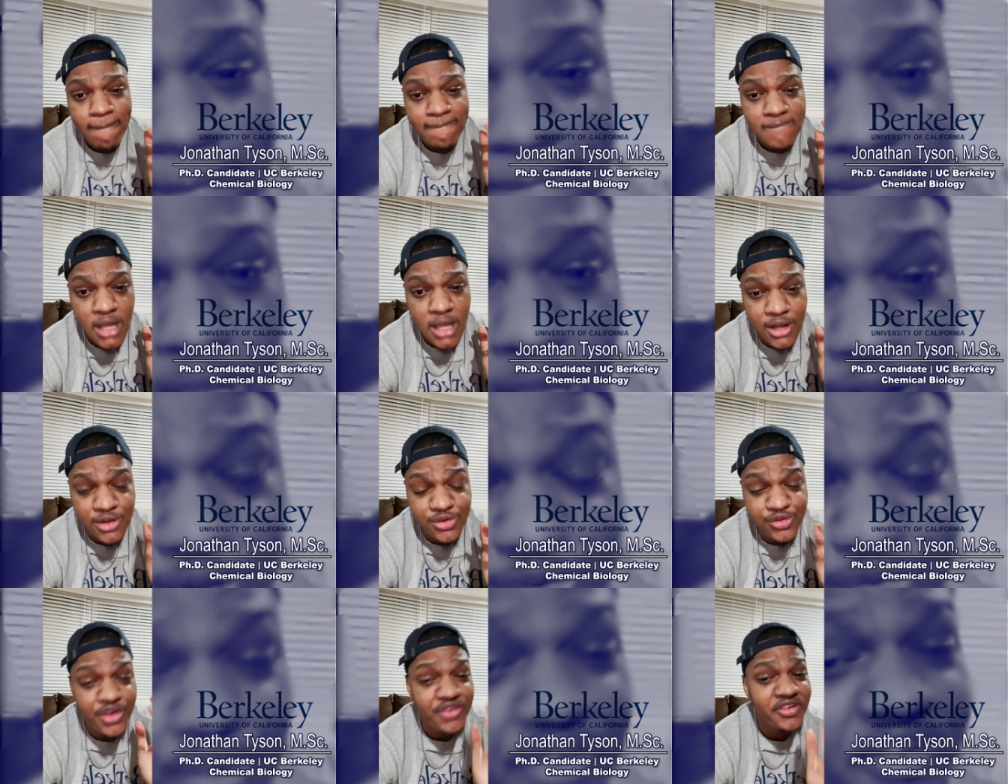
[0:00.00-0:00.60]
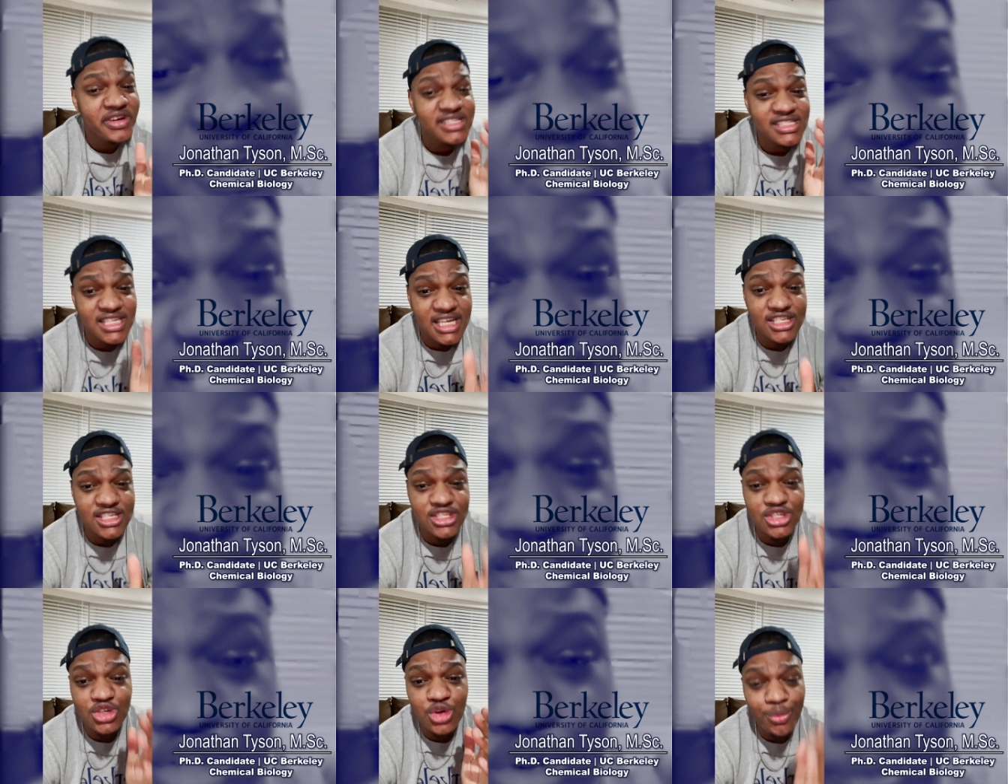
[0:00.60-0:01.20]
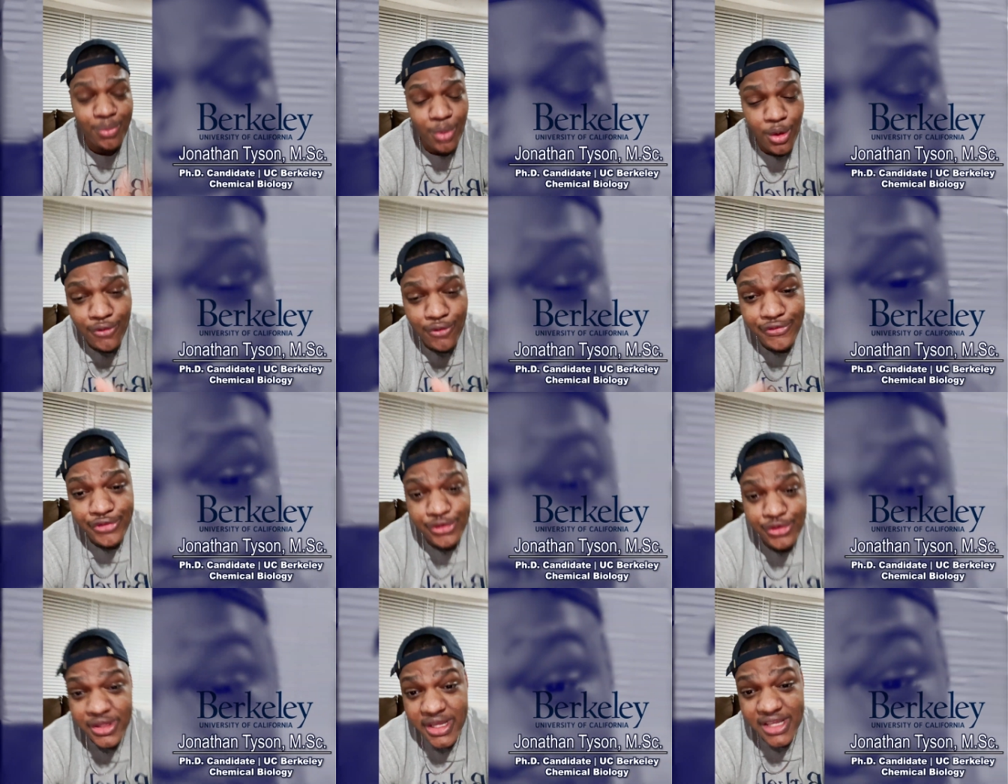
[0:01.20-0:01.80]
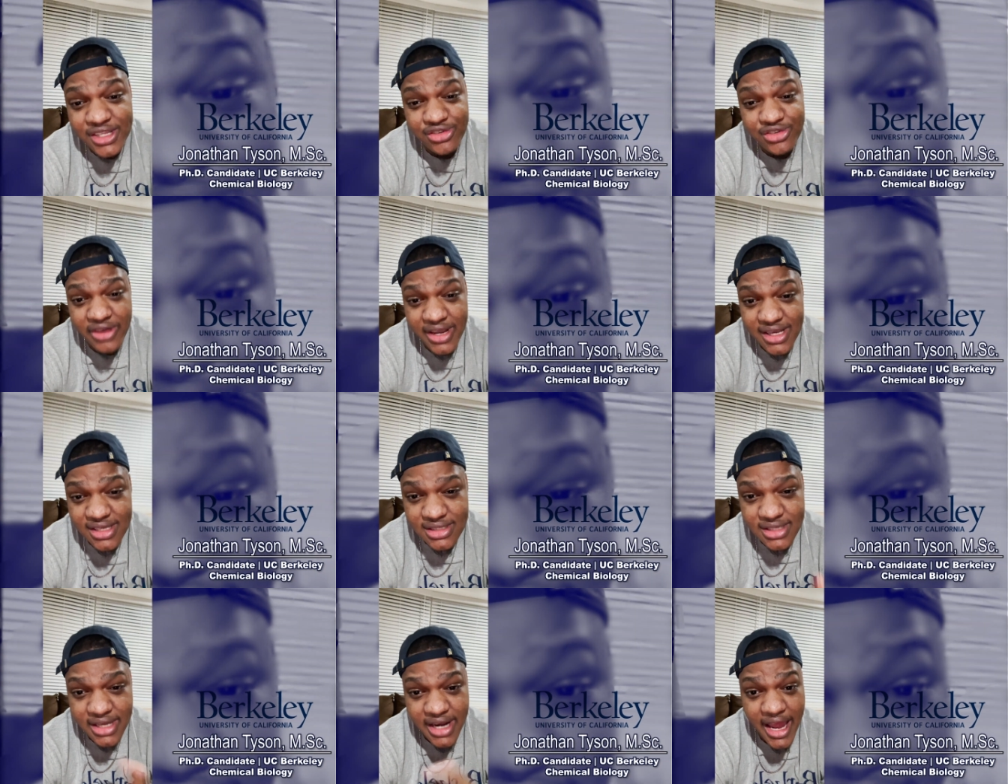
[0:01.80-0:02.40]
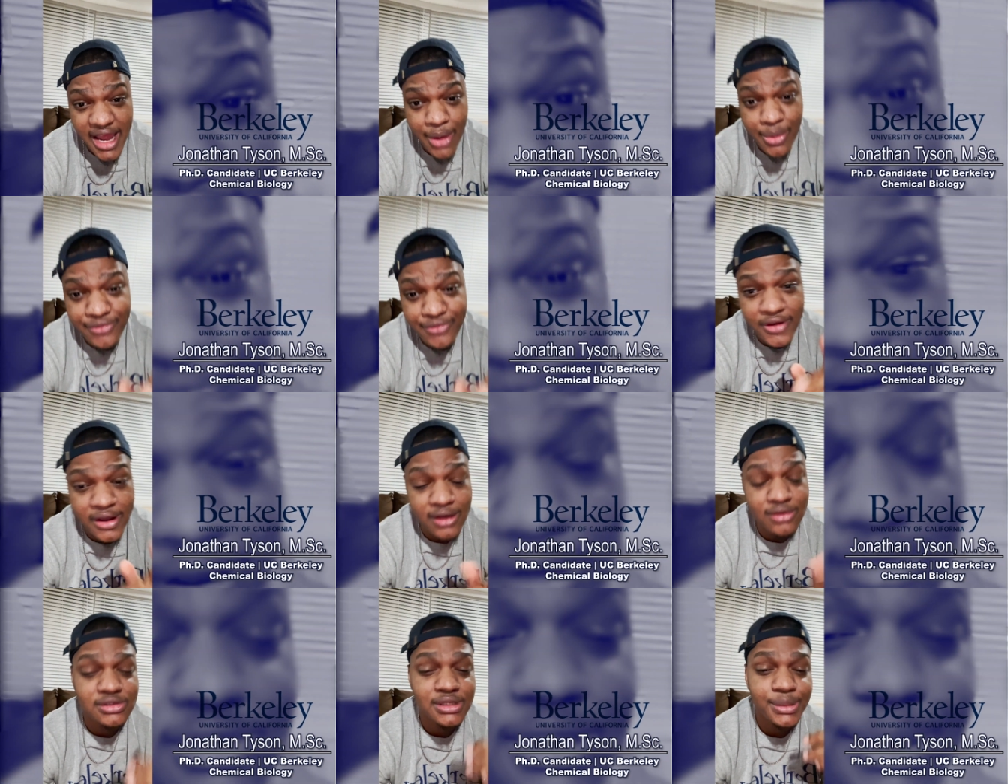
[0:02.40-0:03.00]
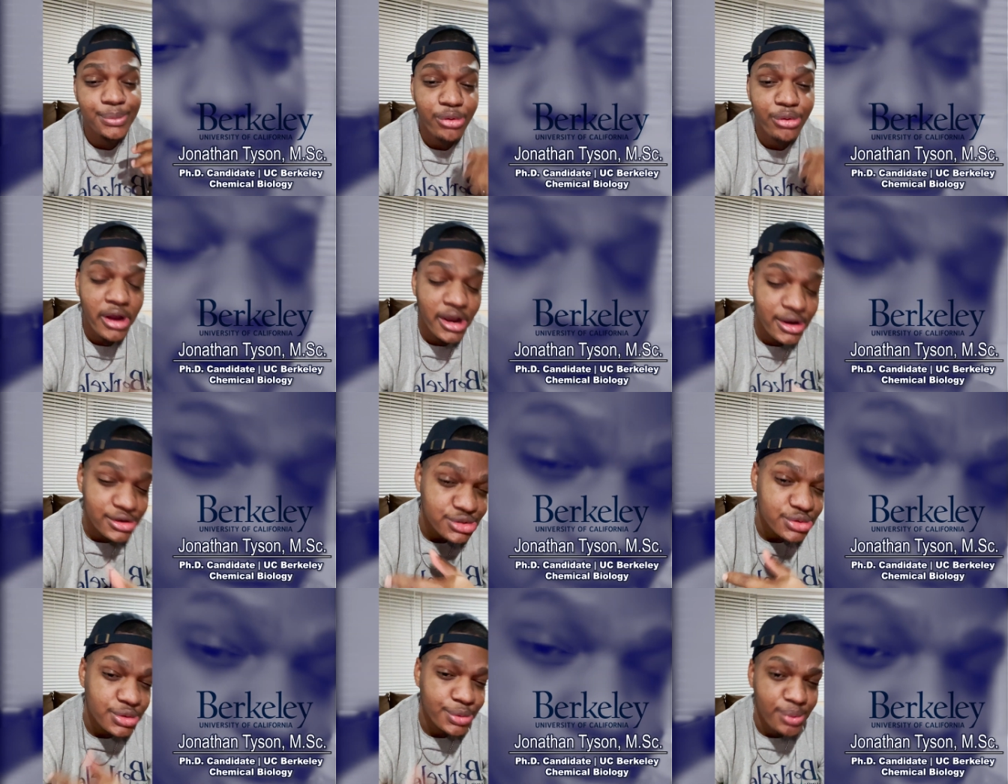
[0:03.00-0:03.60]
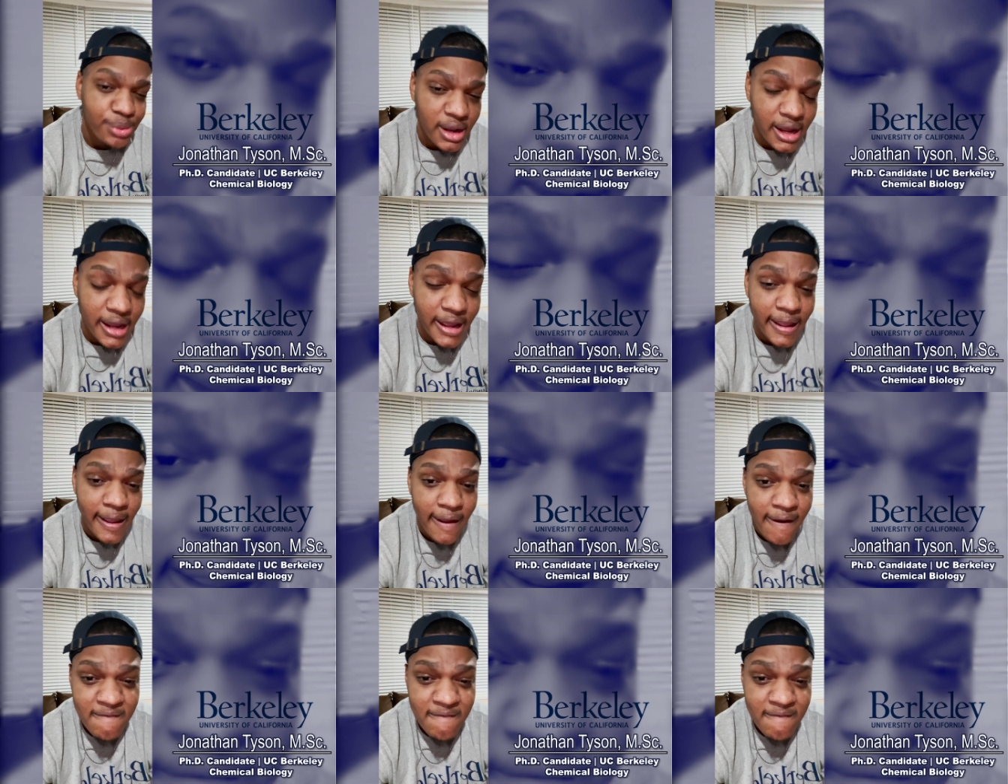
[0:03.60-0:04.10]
I was very intentional, both through the interactions that I had with faculty prior to applying,